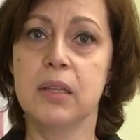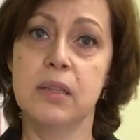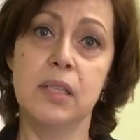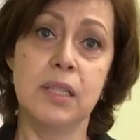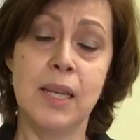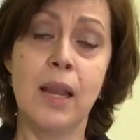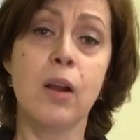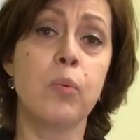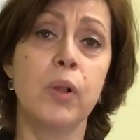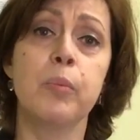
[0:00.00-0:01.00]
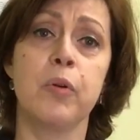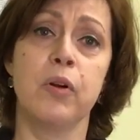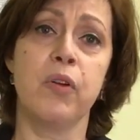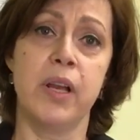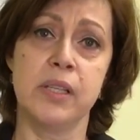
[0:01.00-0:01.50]
The tear will
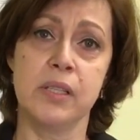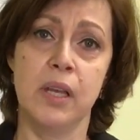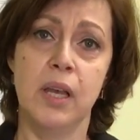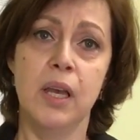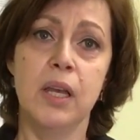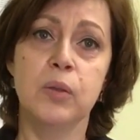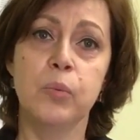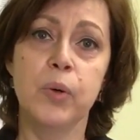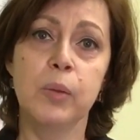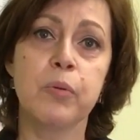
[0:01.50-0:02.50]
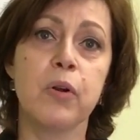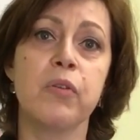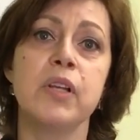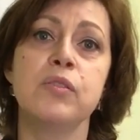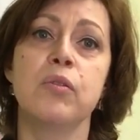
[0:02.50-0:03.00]
progress. It will
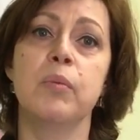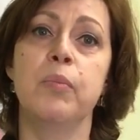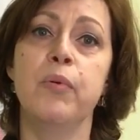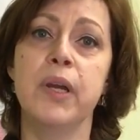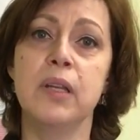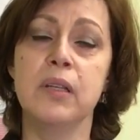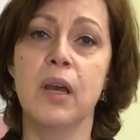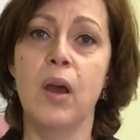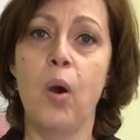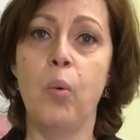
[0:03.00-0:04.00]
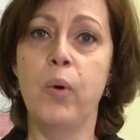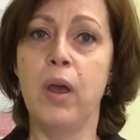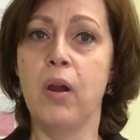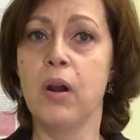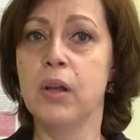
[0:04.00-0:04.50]
progress to the point
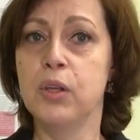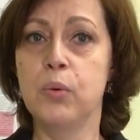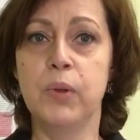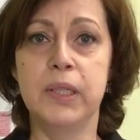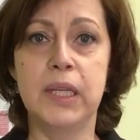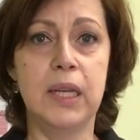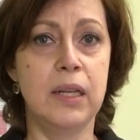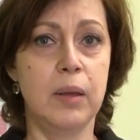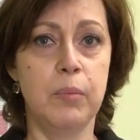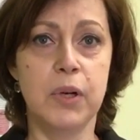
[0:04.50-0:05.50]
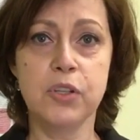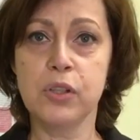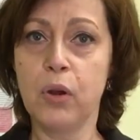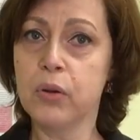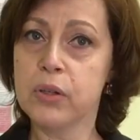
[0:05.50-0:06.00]
where you will need a much
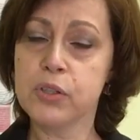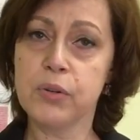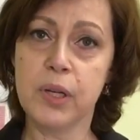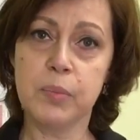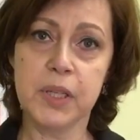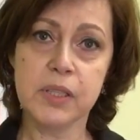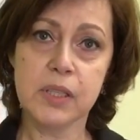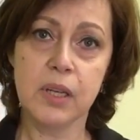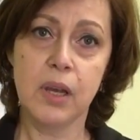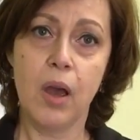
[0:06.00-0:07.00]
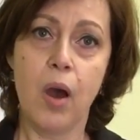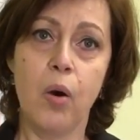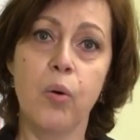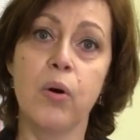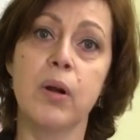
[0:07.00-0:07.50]
longer treatment
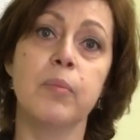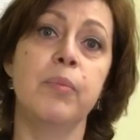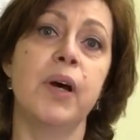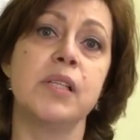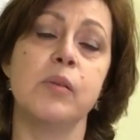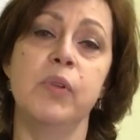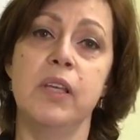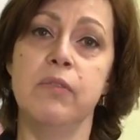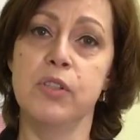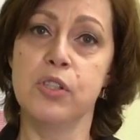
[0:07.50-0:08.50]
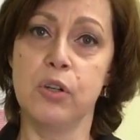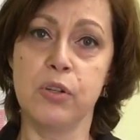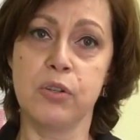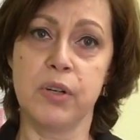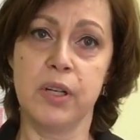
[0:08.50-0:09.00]
or possibly even
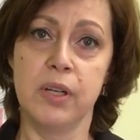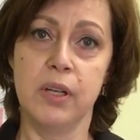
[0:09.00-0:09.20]
surgery.